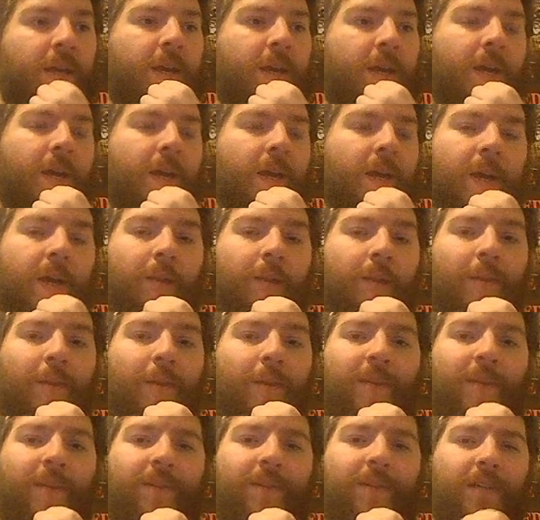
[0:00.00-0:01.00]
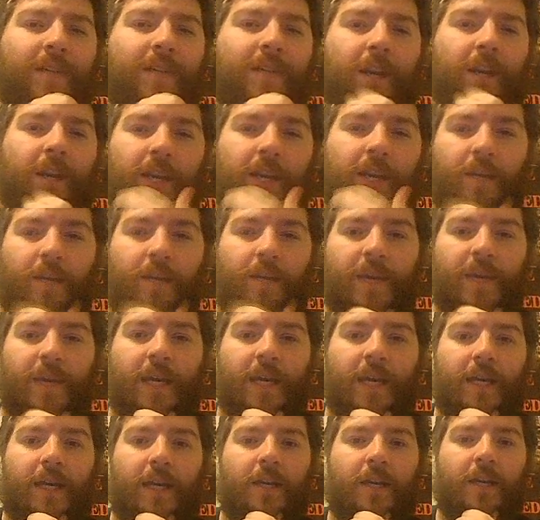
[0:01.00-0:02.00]
and maybe even talking to
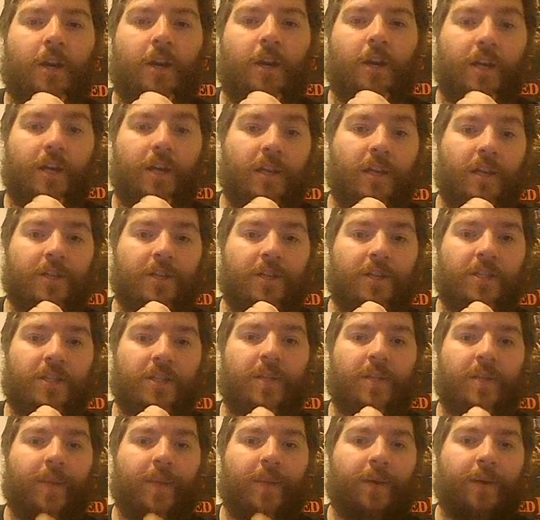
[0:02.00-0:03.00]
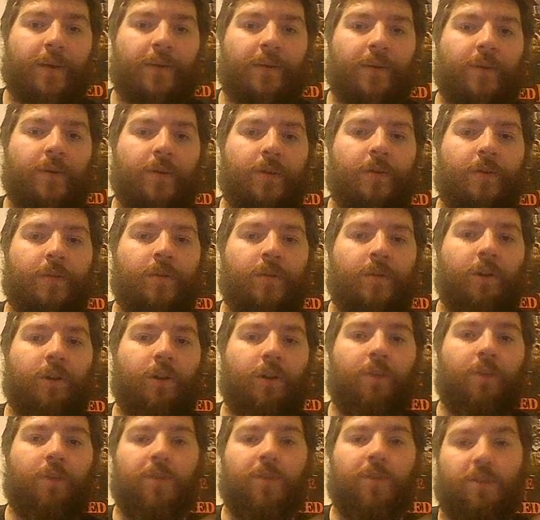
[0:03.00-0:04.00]
my cardiologist about her
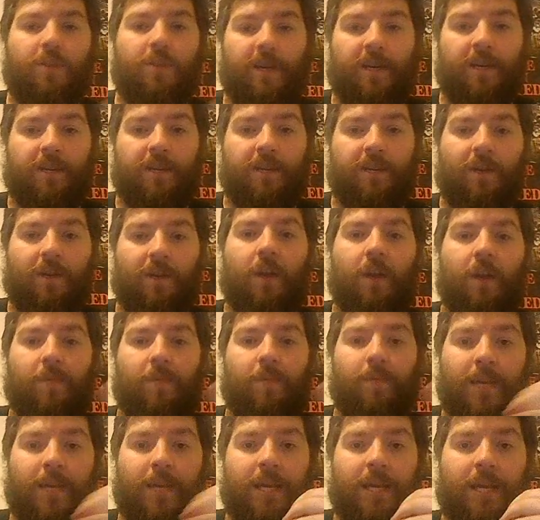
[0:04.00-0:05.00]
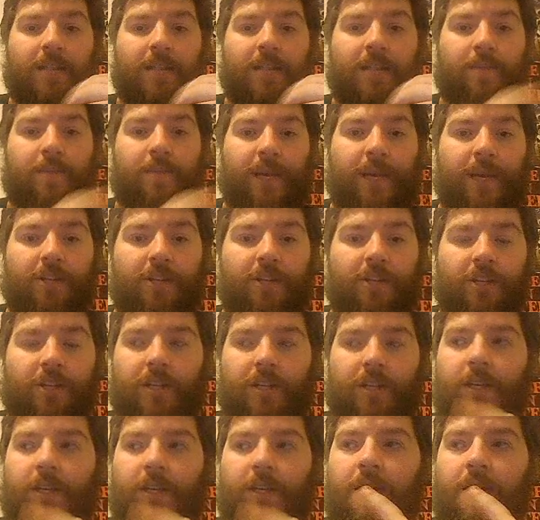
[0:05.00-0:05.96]
perspective on me as a patient.